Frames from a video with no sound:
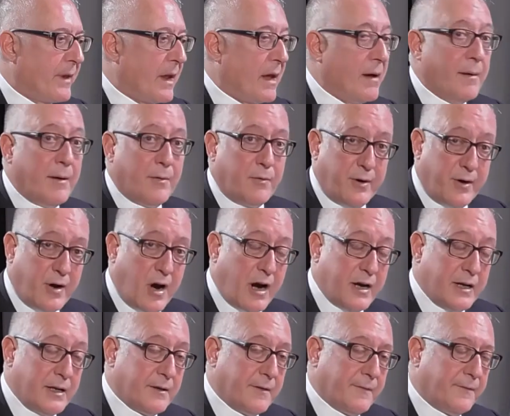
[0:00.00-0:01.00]

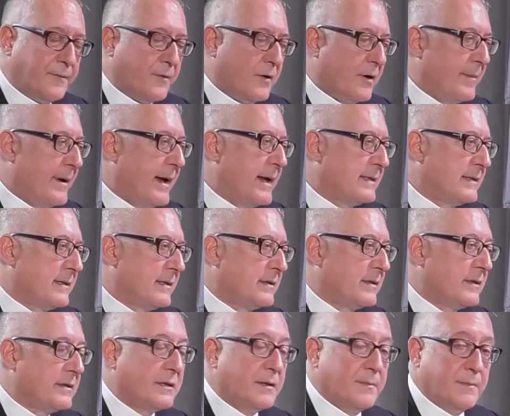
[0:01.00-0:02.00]
Regarding the formats, the
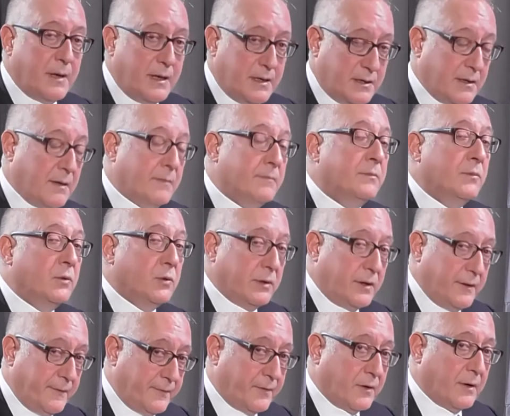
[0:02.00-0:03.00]
system is a
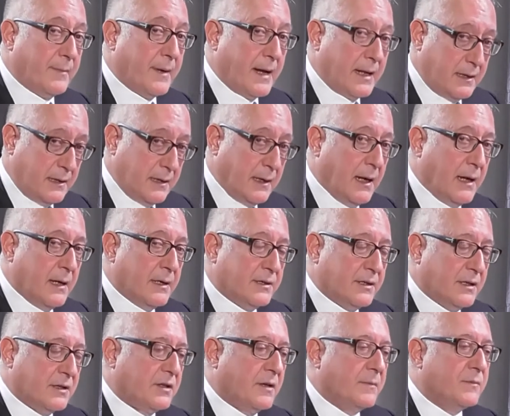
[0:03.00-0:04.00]
multi-format
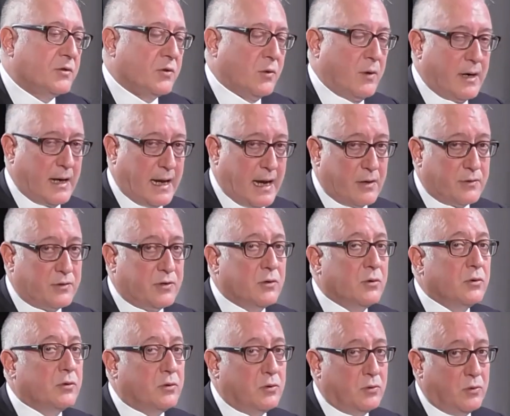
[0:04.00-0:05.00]
system, so it allows
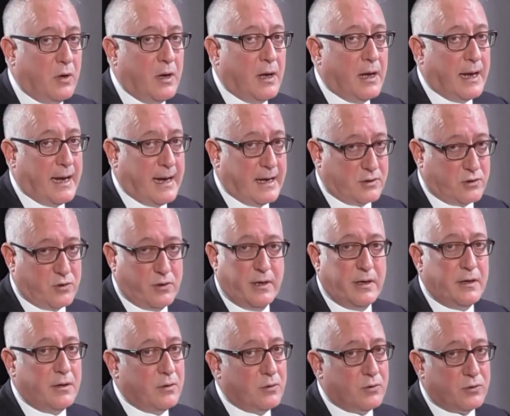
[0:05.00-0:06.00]
you to actually
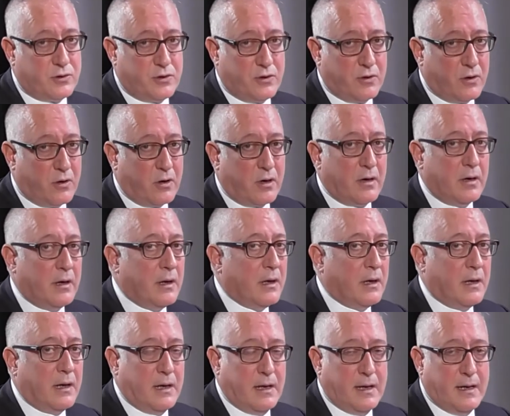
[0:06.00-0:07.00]
use your
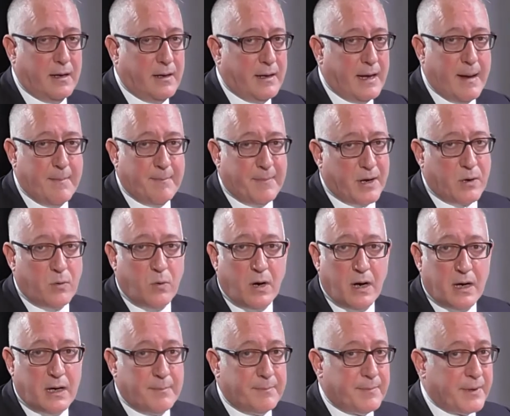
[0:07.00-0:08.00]

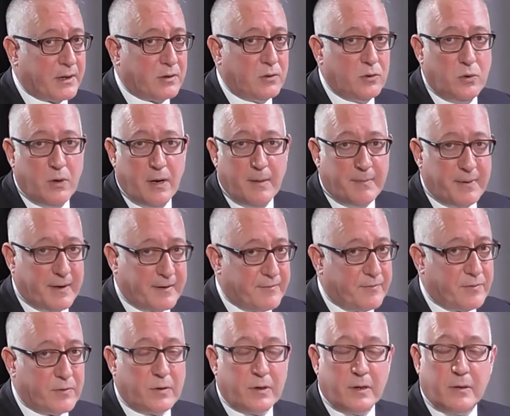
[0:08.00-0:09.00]
MPEG-1, MPEG-2,
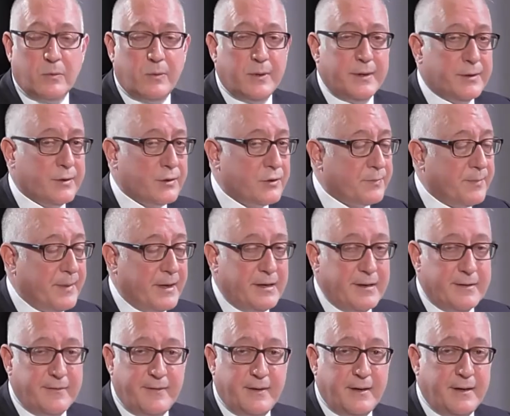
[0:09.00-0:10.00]
MPEG-4, Windows
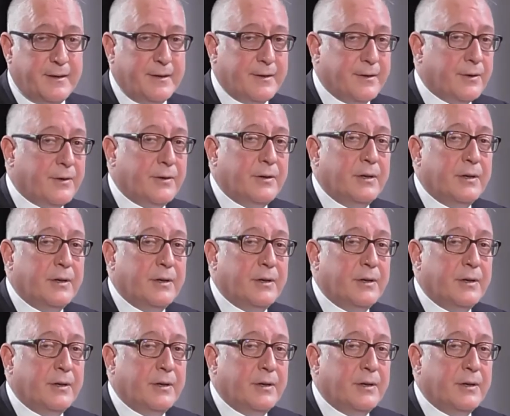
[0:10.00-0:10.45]
Media Video,